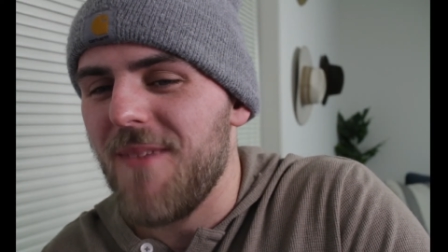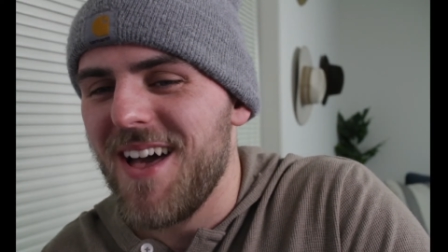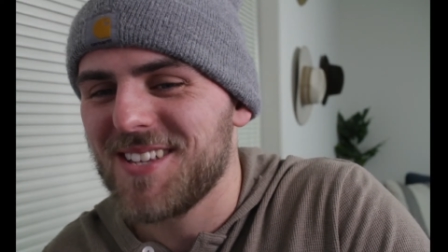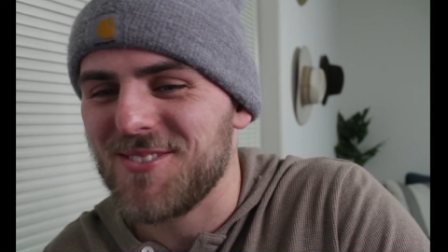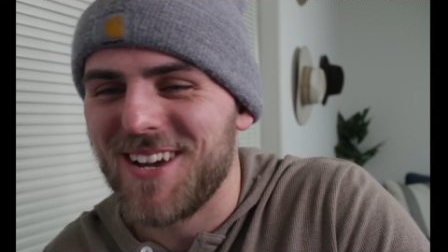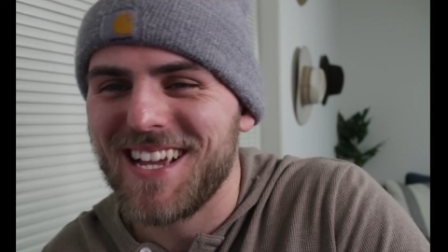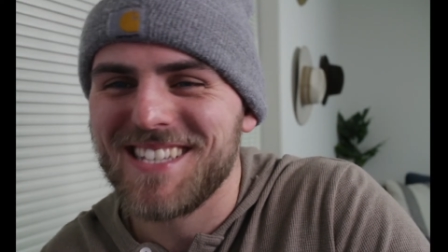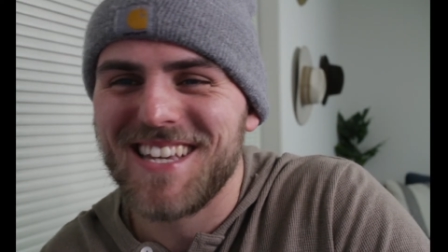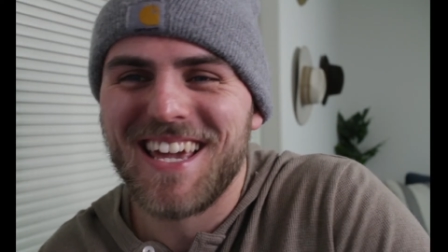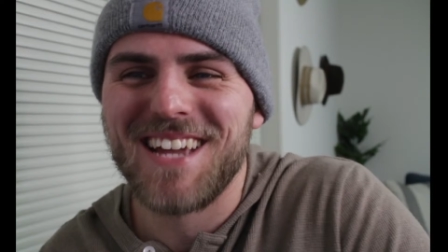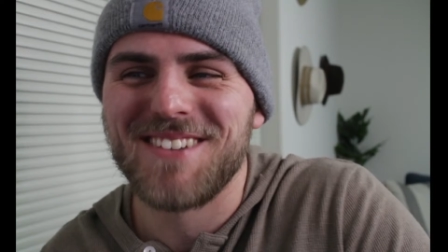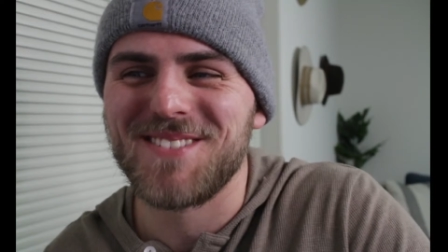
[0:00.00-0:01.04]
So I guess I
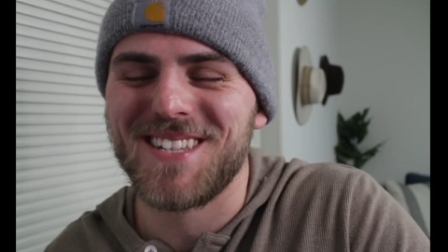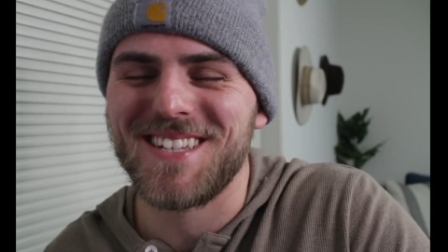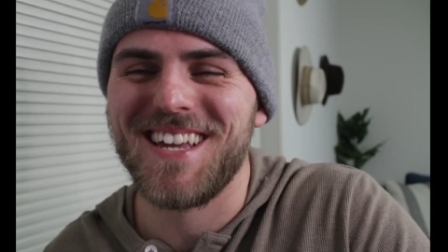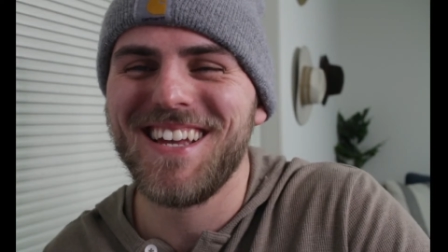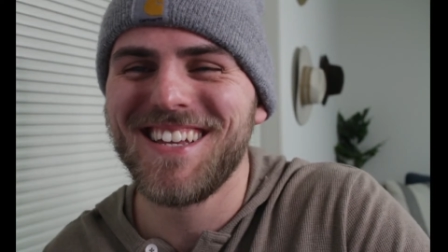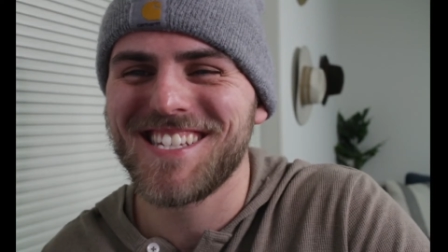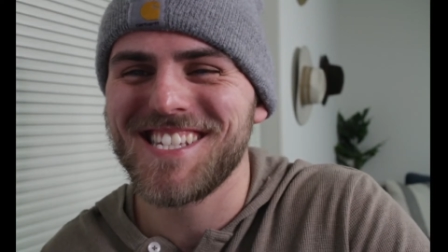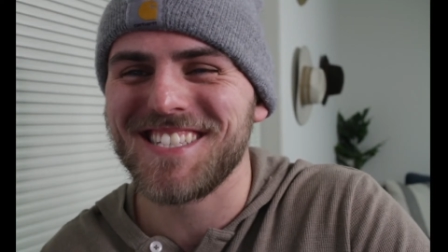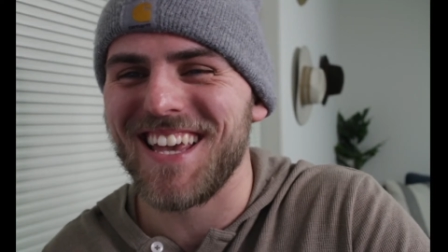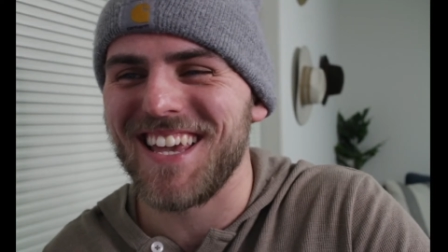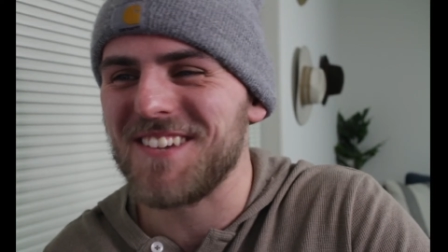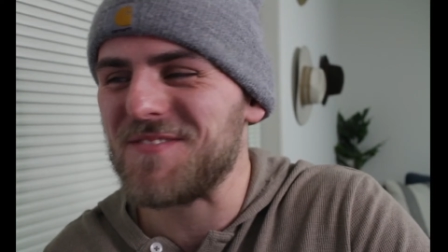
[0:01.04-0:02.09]
can't really
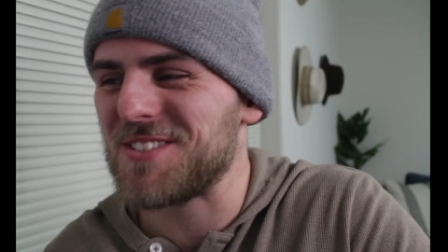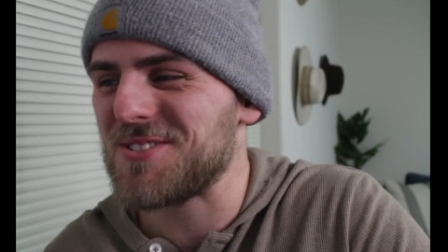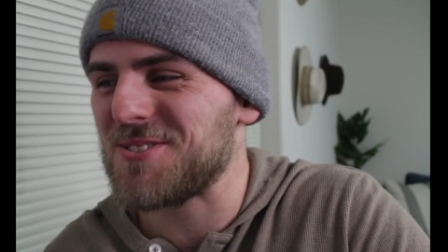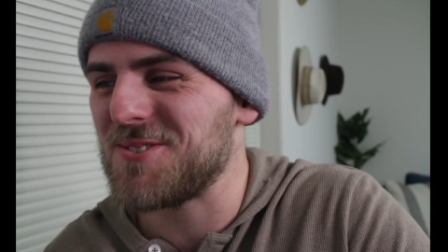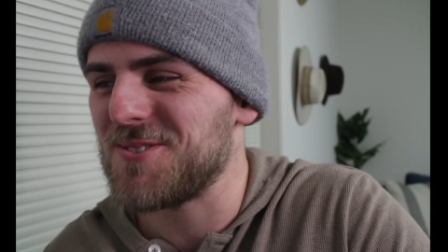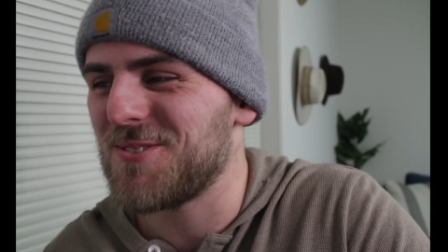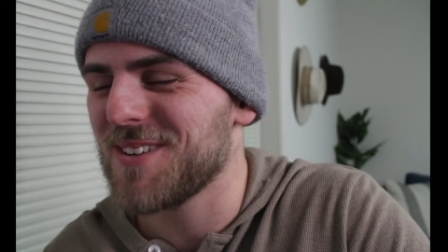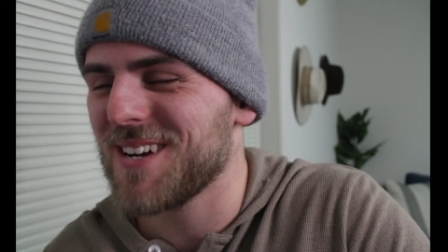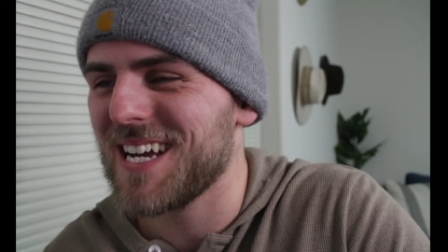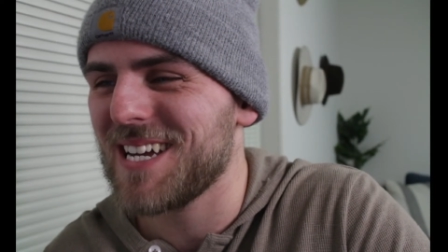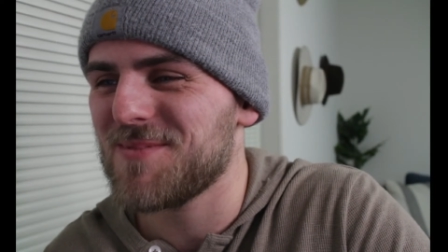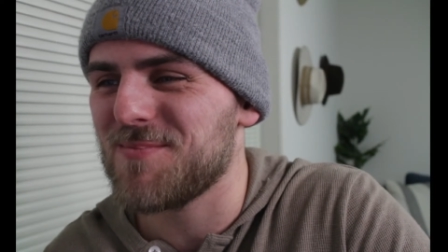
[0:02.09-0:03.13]
say if it's too
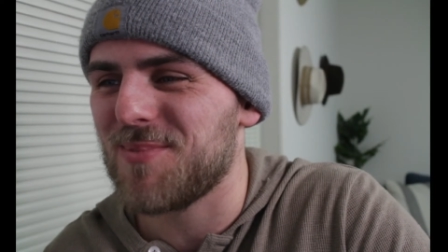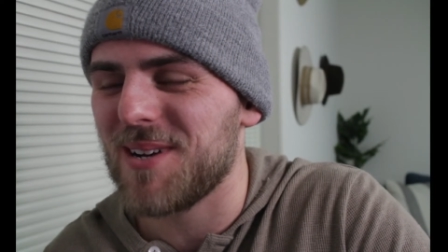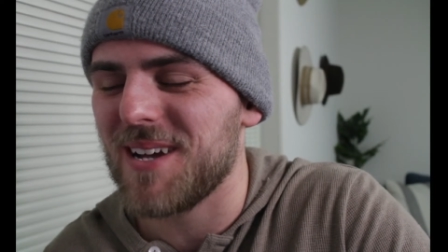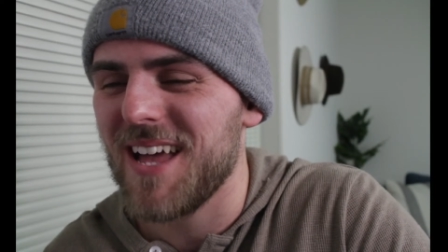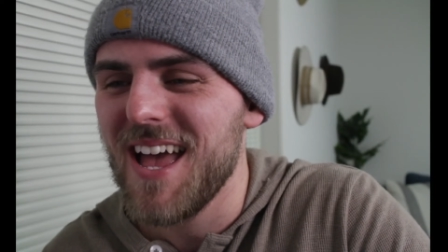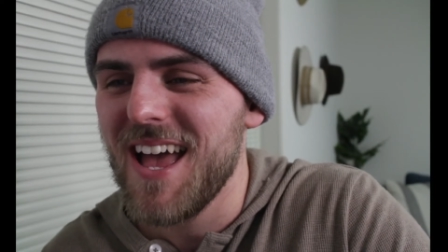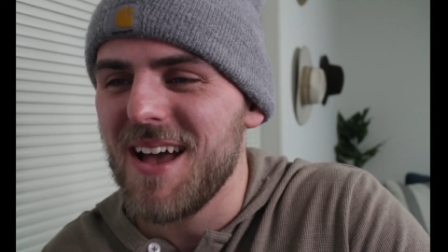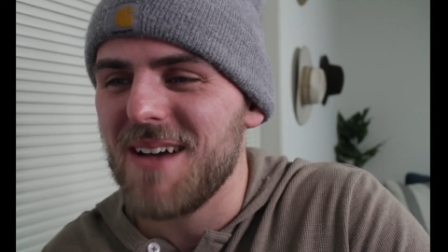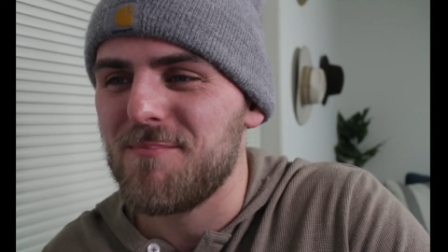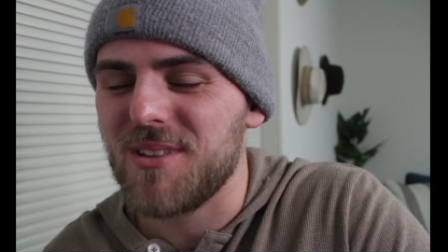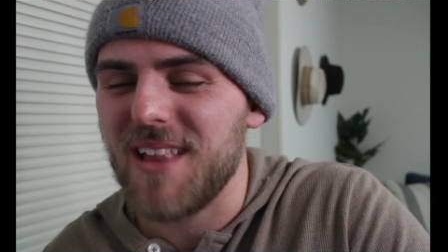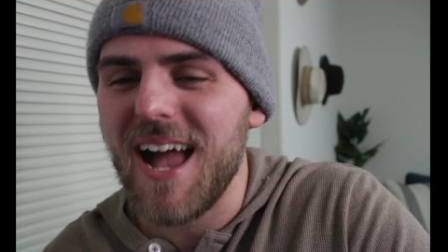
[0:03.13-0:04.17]
overhyped, but
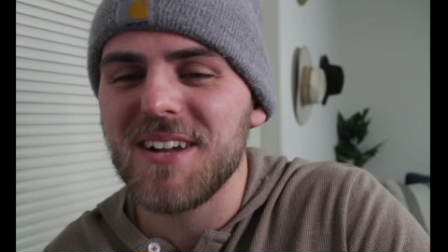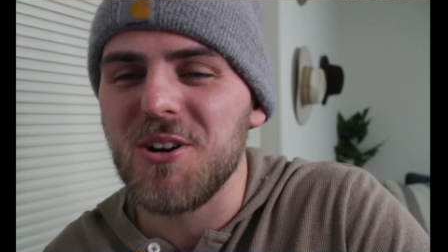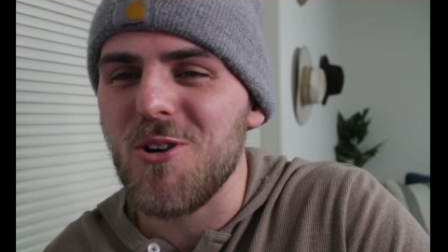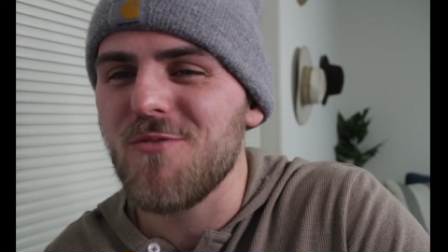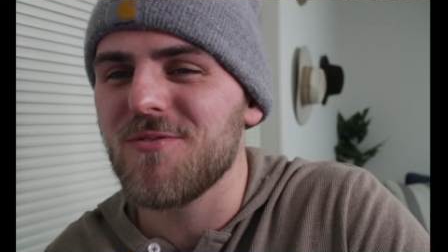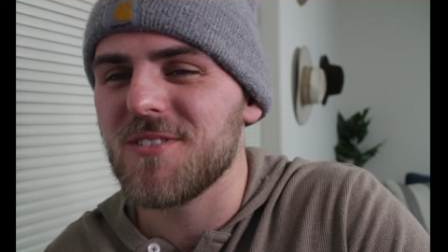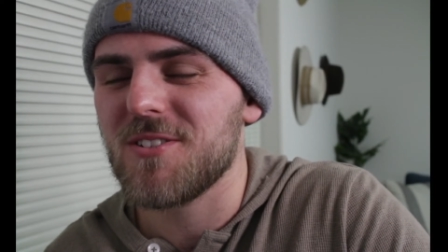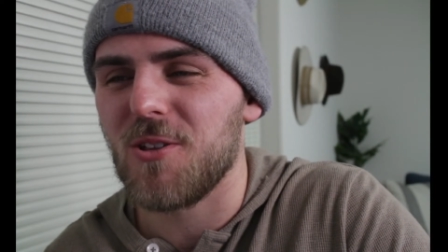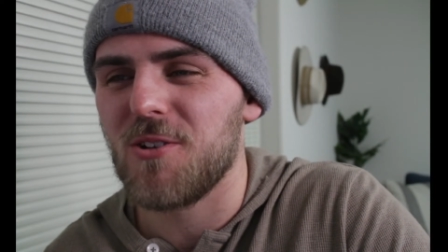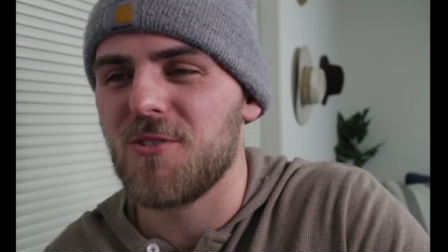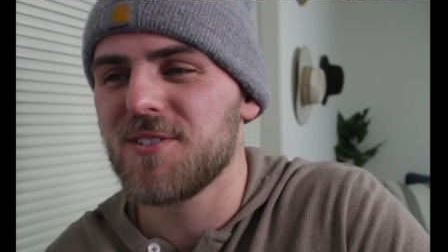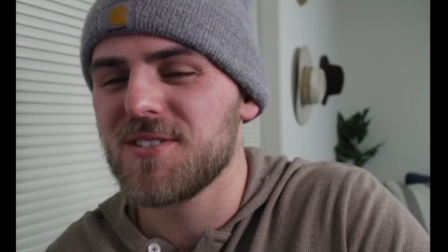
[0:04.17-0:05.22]
Black
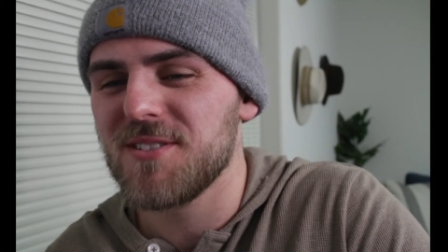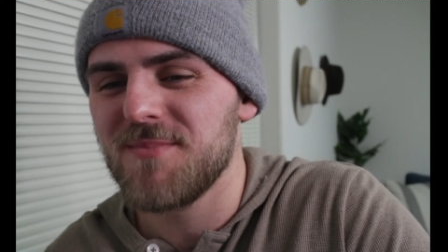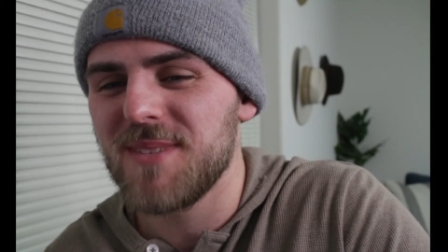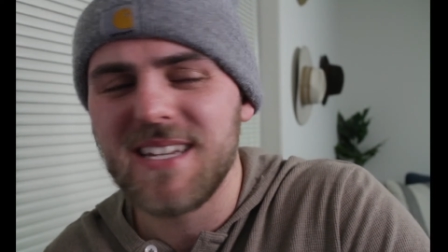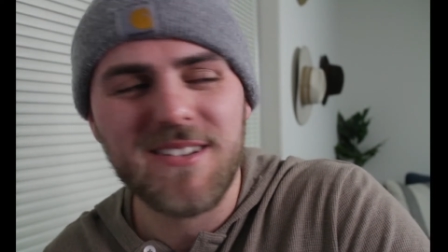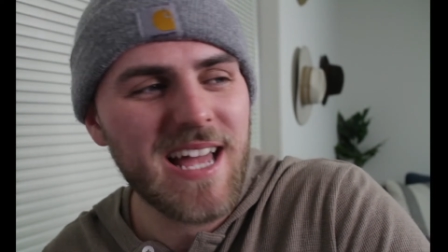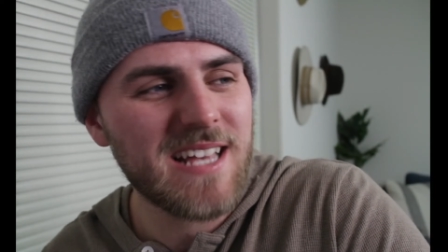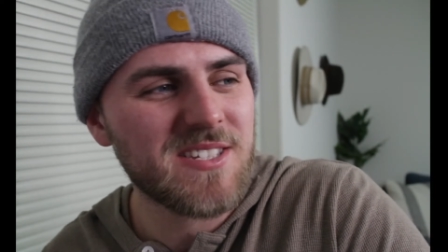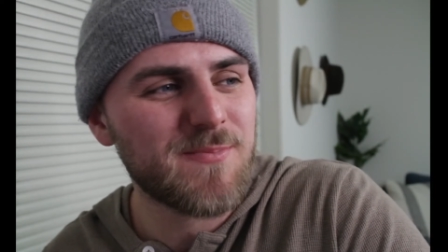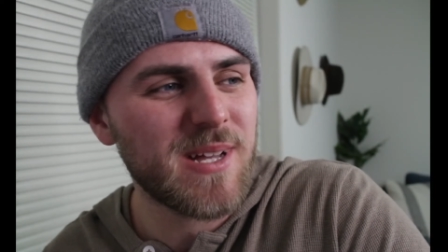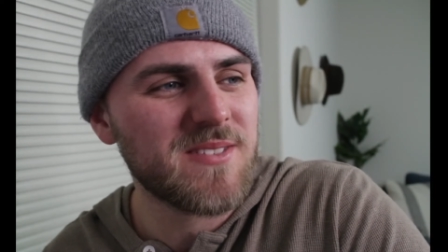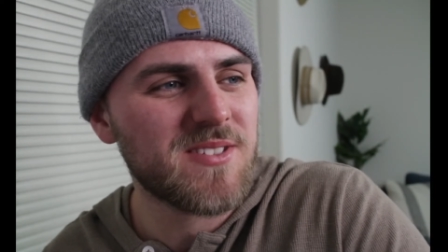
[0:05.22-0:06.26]
Clover to me has
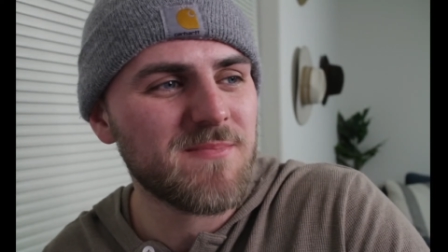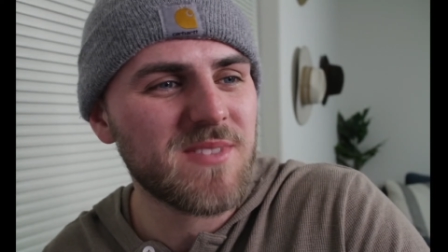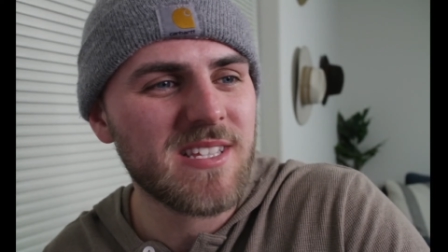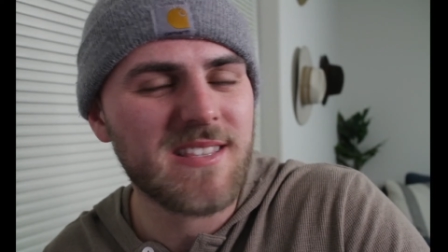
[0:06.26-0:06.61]
been something that I